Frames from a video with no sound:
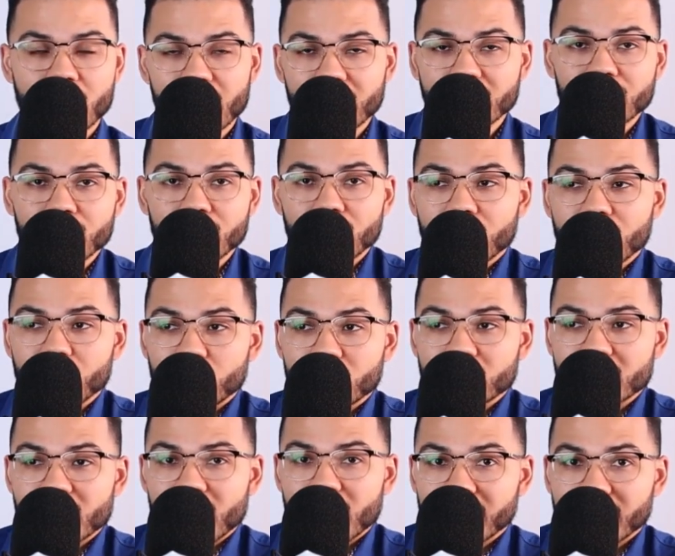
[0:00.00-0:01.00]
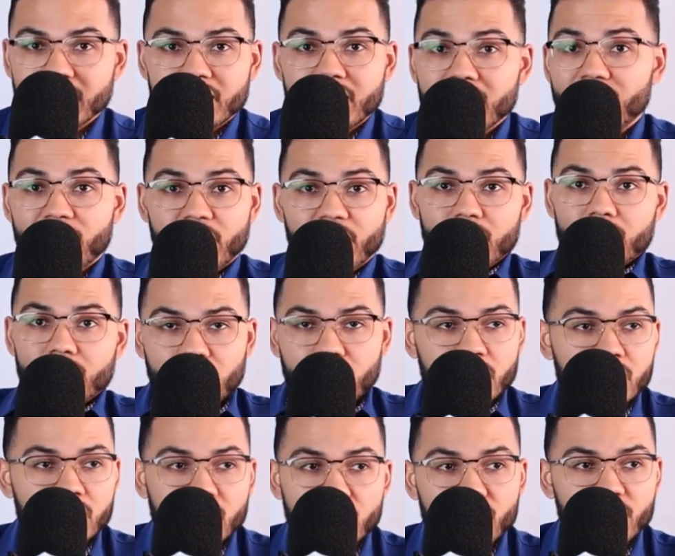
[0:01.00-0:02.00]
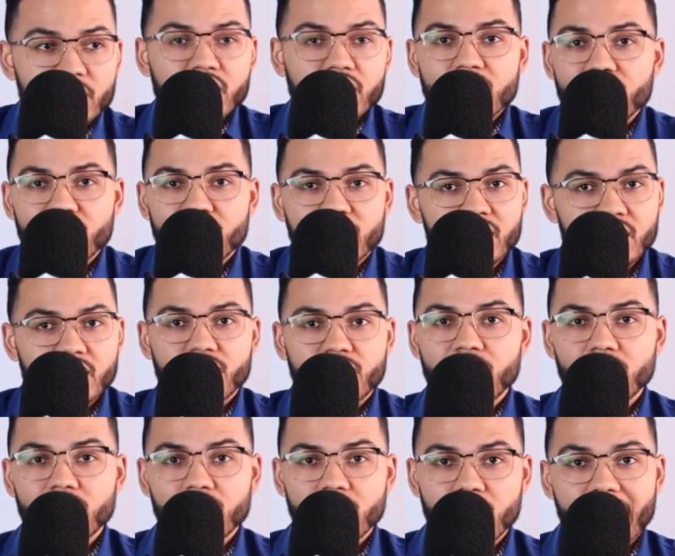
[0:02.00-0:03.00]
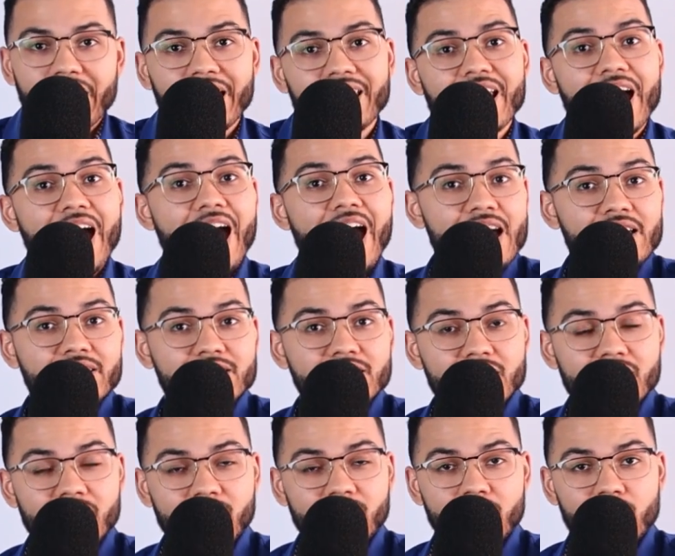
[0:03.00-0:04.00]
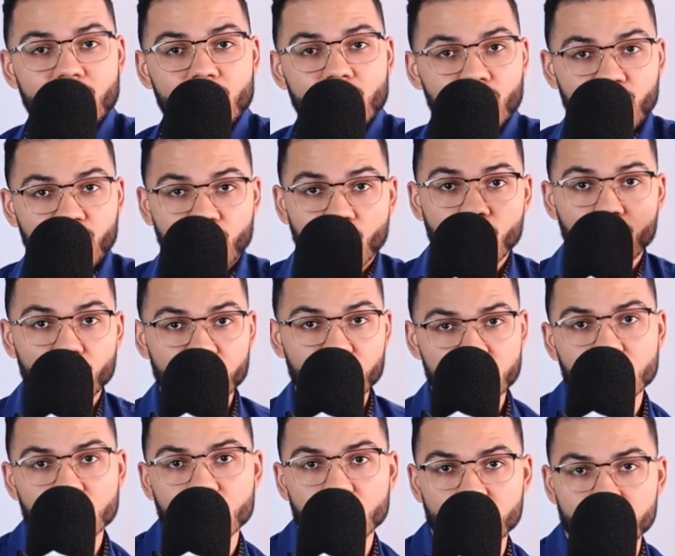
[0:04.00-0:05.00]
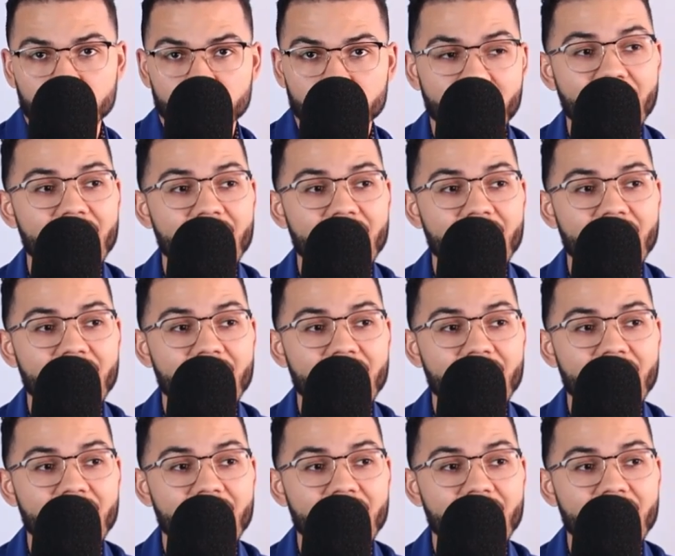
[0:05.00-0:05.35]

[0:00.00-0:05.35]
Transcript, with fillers: I literally was giving, giving, giving, giving, and asking for return.